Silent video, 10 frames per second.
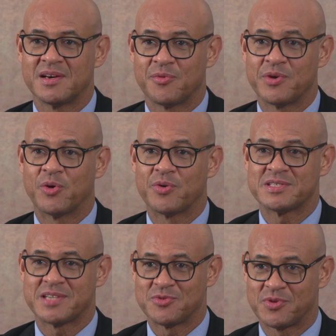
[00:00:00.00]
We
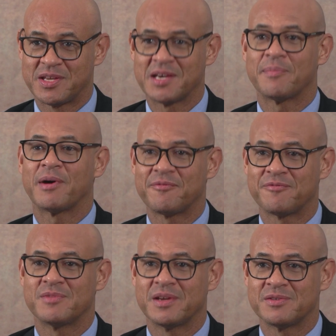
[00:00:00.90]
always tend to think about,
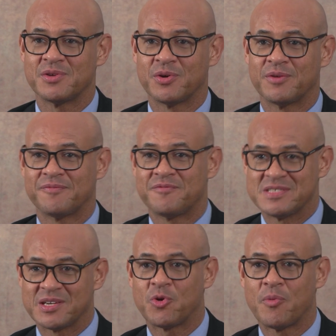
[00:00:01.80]

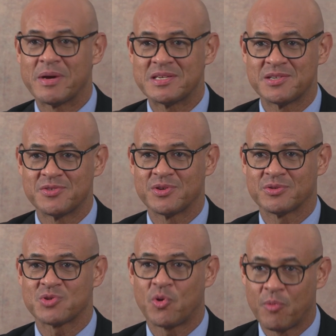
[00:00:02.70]
physical
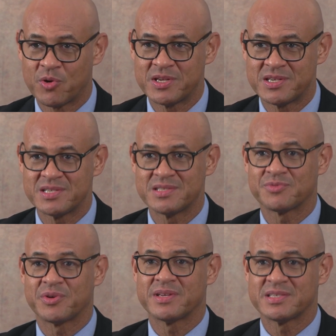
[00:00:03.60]
materials,
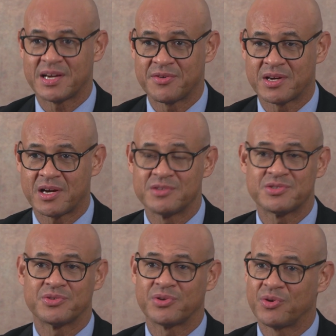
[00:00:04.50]
commodities, whether it's
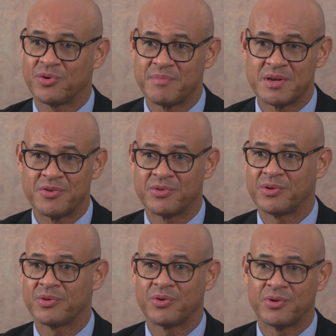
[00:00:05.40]
agricultural or
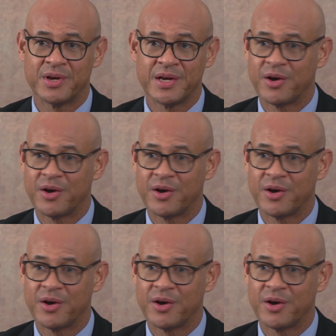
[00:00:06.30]
mineral or